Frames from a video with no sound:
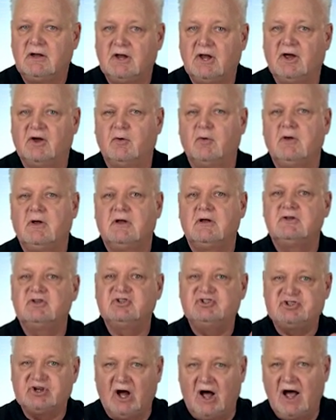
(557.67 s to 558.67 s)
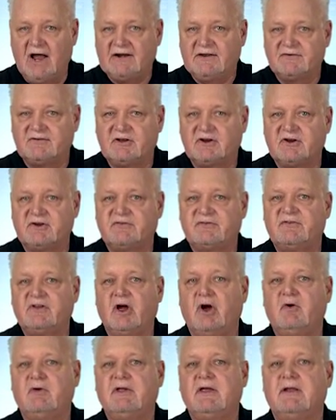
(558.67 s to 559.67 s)
You know, John is the
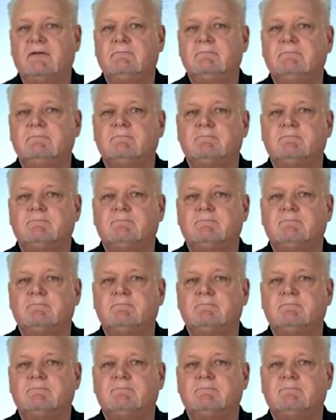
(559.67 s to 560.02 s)
custodian,